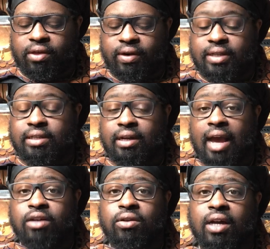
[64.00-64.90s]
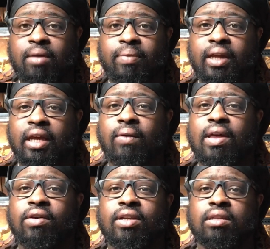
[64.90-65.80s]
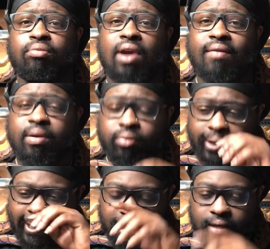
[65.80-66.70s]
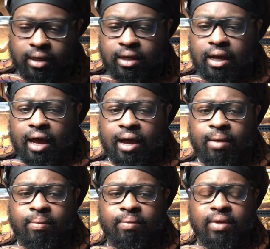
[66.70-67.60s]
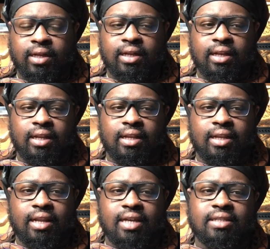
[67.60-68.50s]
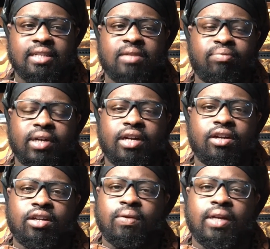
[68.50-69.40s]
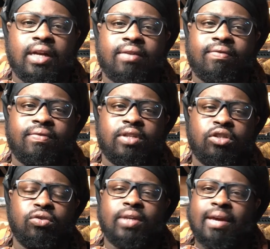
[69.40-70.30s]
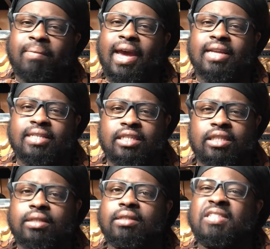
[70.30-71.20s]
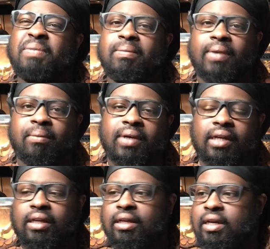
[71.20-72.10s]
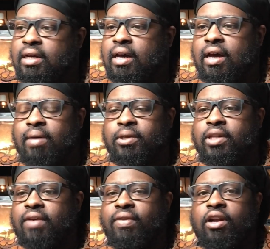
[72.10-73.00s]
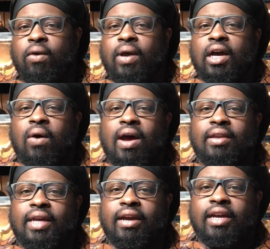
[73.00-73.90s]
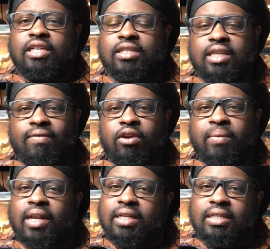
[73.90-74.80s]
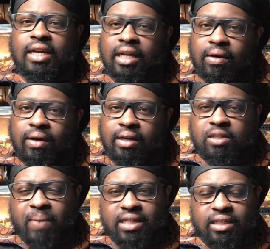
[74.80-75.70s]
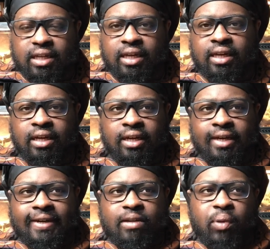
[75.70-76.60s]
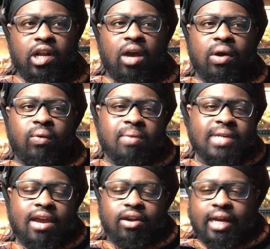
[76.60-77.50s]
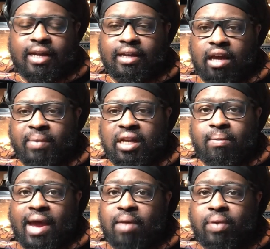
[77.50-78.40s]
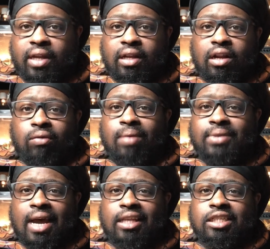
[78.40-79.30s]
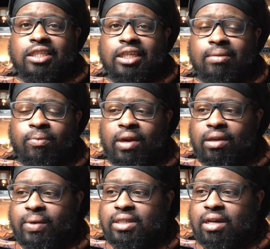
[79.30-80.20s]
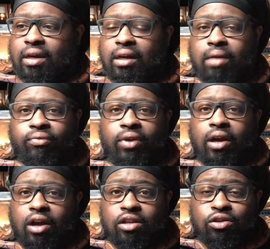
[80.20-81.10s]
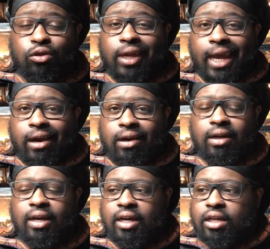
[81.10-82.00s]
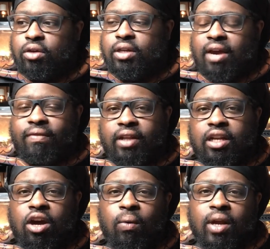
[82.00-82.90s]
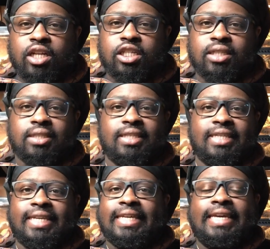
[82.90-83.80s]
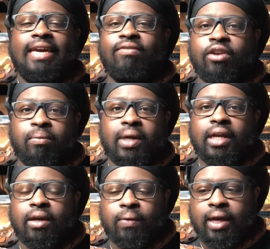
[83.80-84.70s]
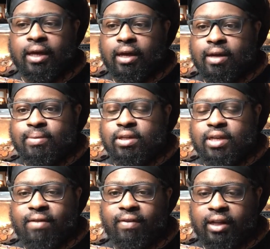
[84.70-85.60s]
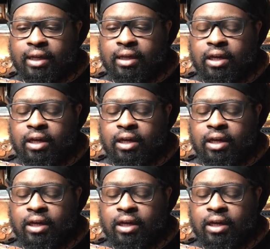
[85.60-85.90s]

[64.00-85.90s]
it's an actual company, whether it's a private breeder, does this breeder do enough to get my attention to spend my money? You definitely don't wanna go out there and just give your money to anyone, especially depending on what reptile you're getting. I mean, in my opinion, no reptile is cheap, whether we're talking upfront cost or care. You definitely don't want to just give your money away. So definitely